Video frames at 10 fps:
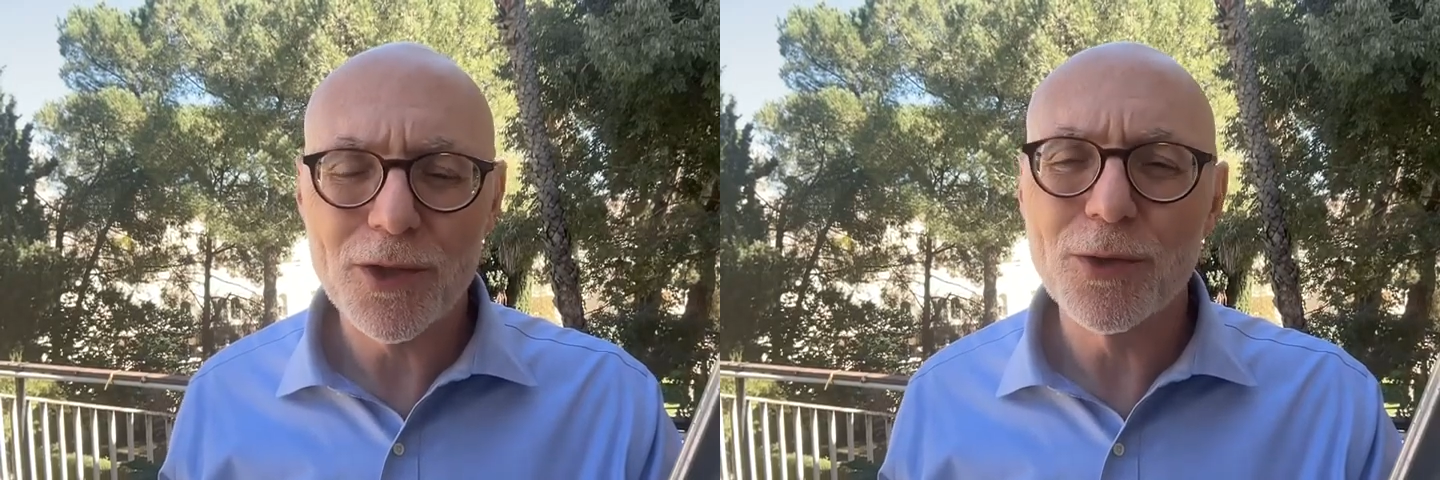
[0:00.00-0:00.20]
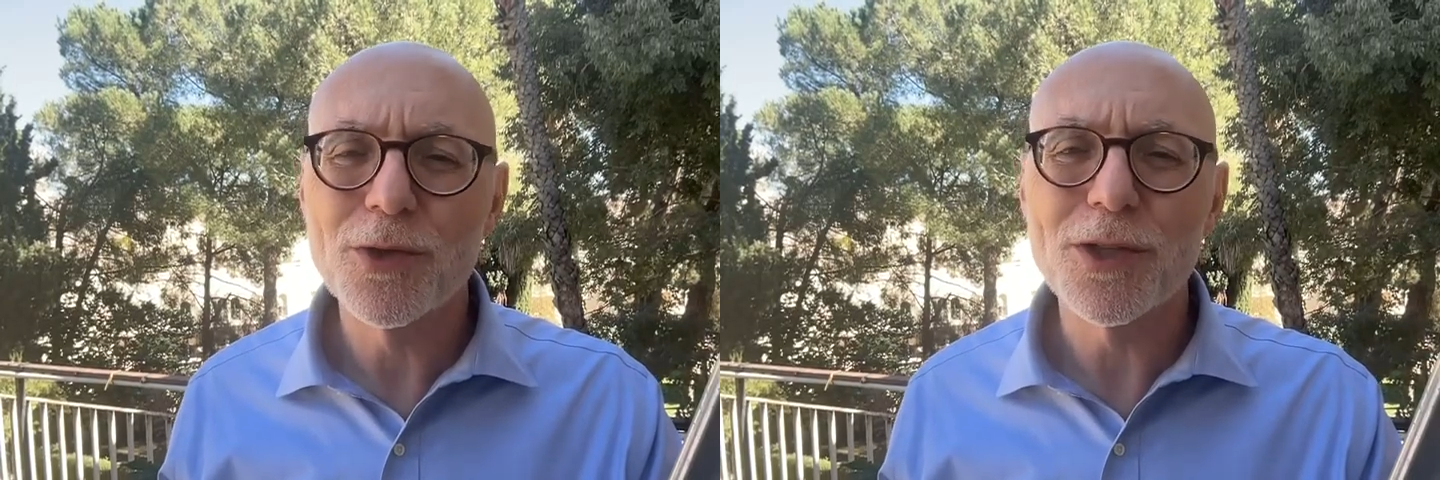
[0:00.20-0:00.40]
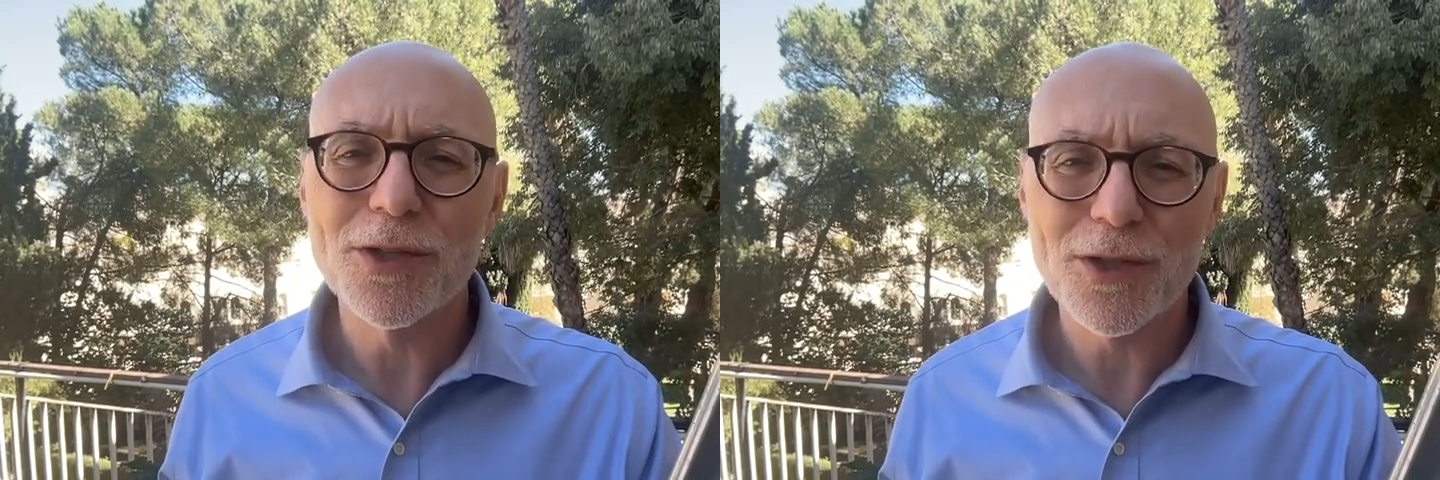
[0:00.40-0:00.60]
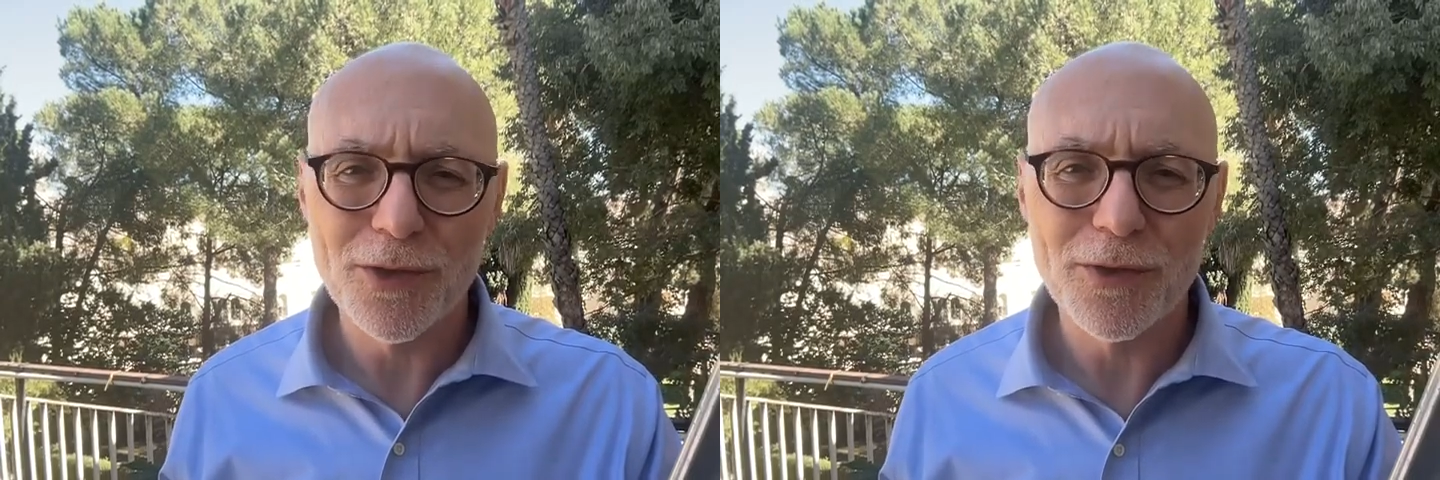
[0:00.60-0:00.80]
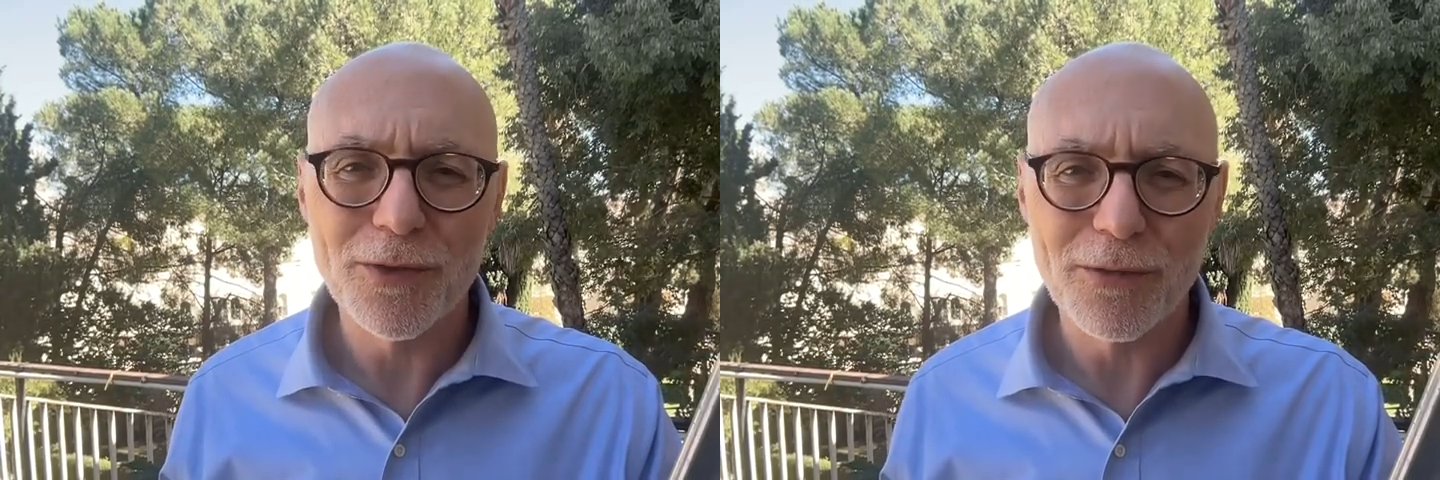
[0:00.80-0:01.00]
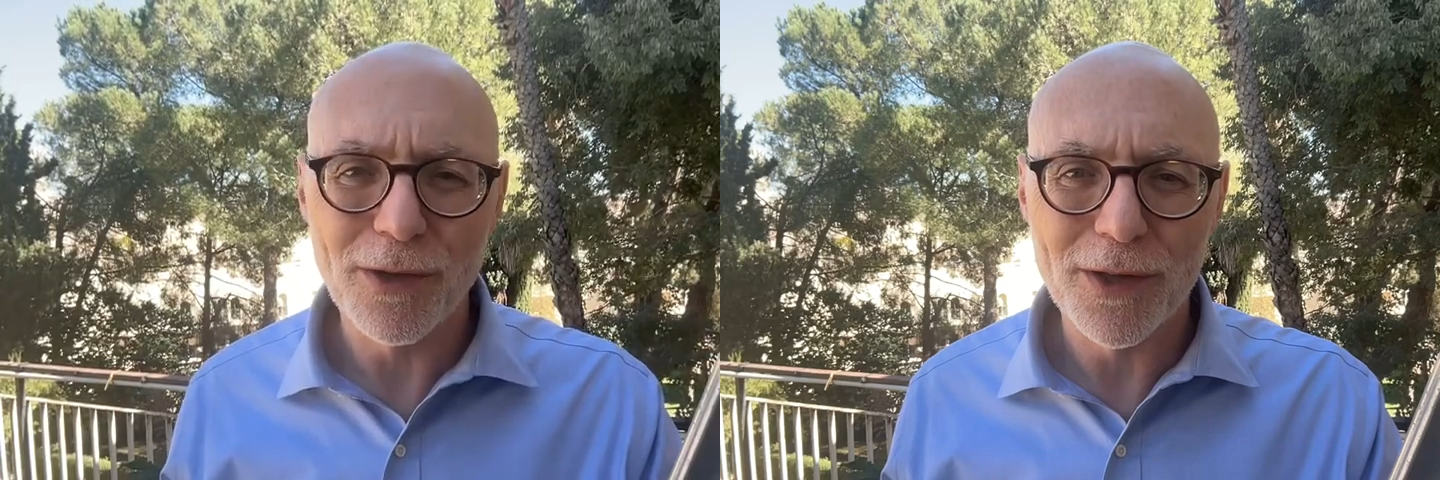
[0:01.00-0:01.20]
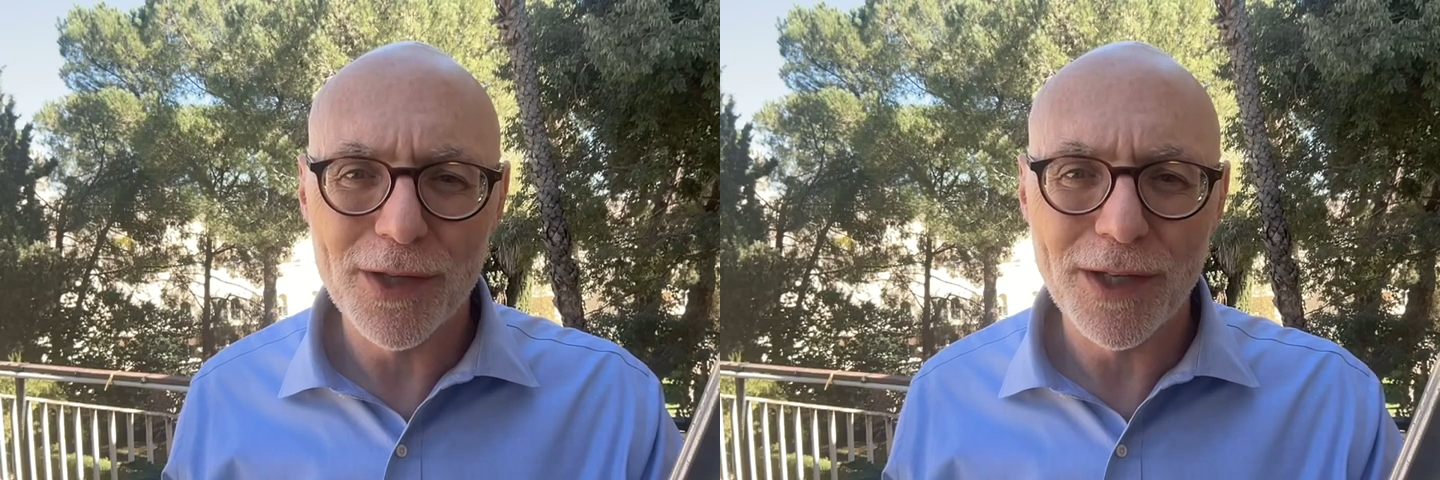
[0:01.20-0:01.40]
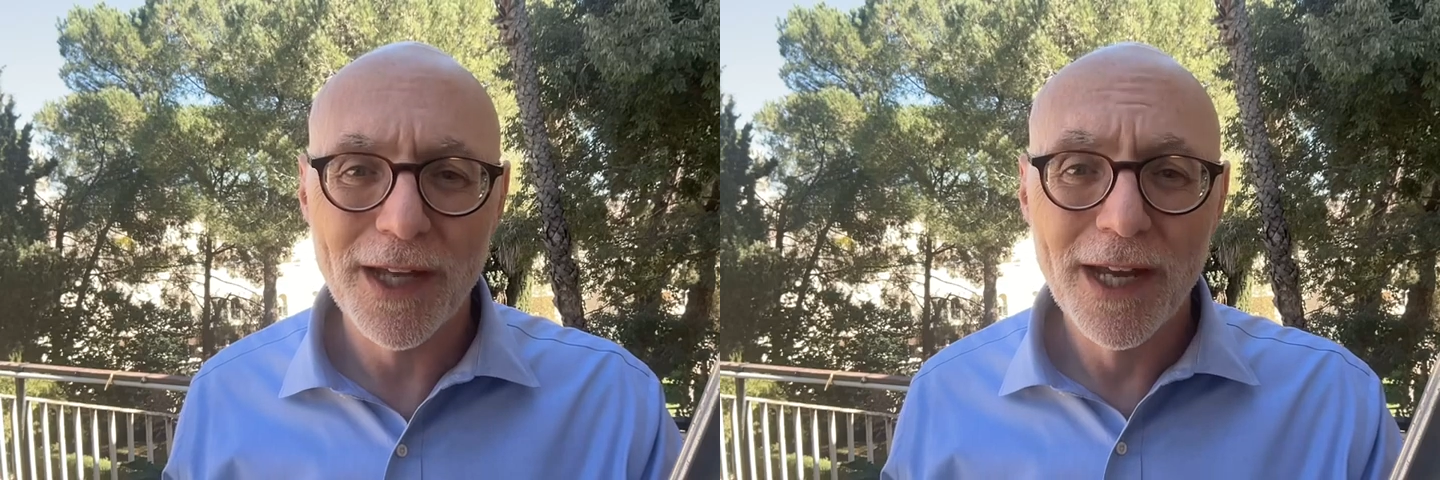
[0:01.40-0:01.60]
Jewish Institute of
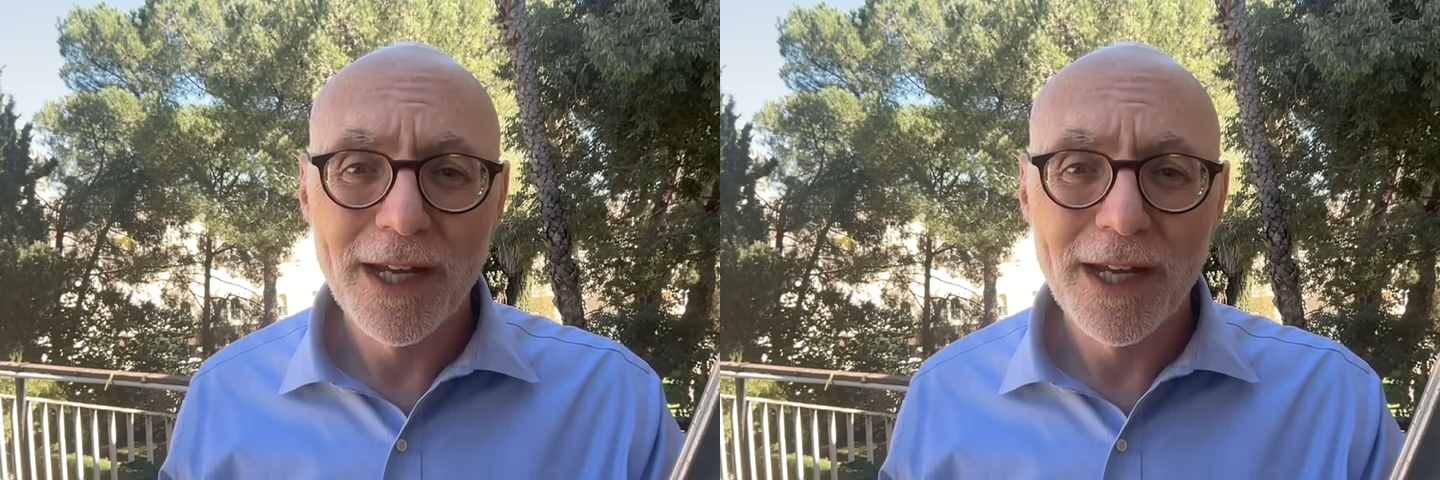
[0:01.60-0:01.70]
Religion,